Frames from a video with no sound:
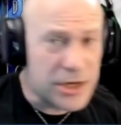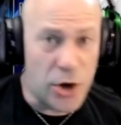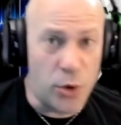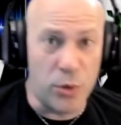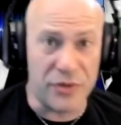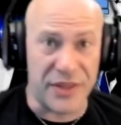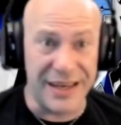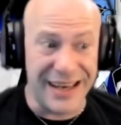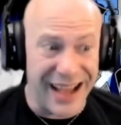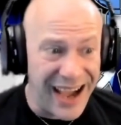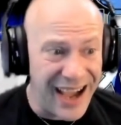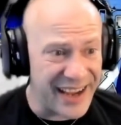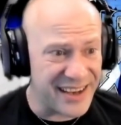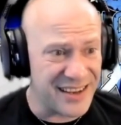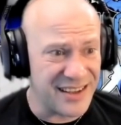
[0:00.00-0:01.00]
gonna go with a
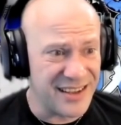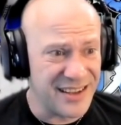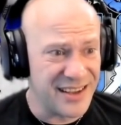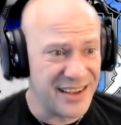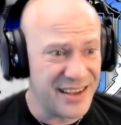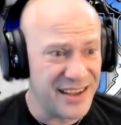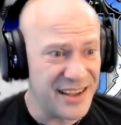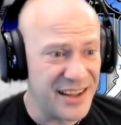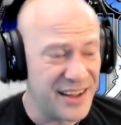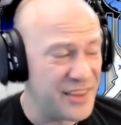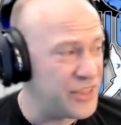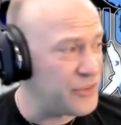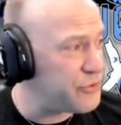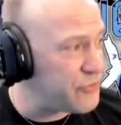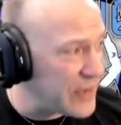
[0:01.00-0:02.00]
9.
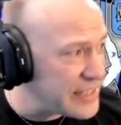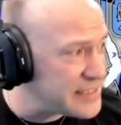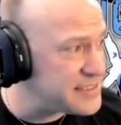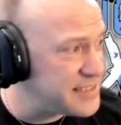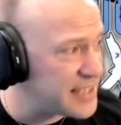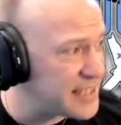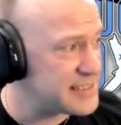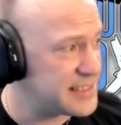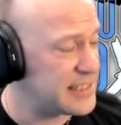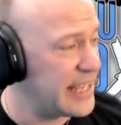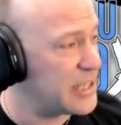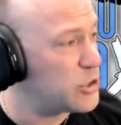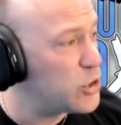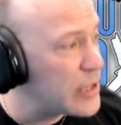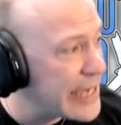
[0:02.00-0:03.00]
The face does it.
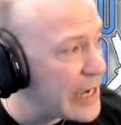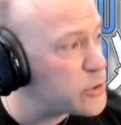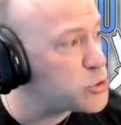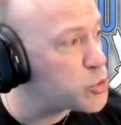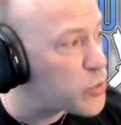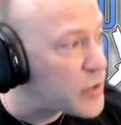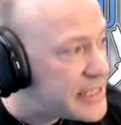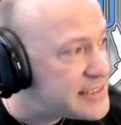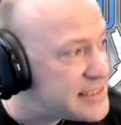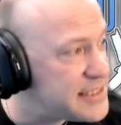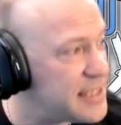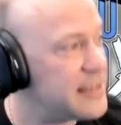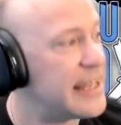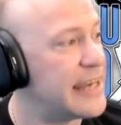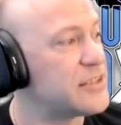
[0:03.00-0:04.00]
Like, look how
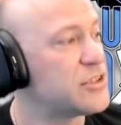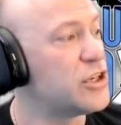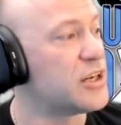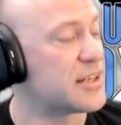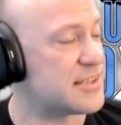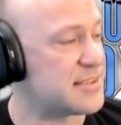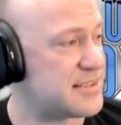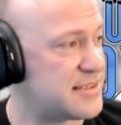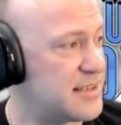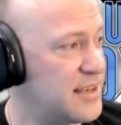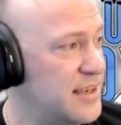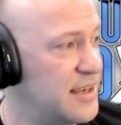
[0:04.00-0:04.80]
crazy that looks.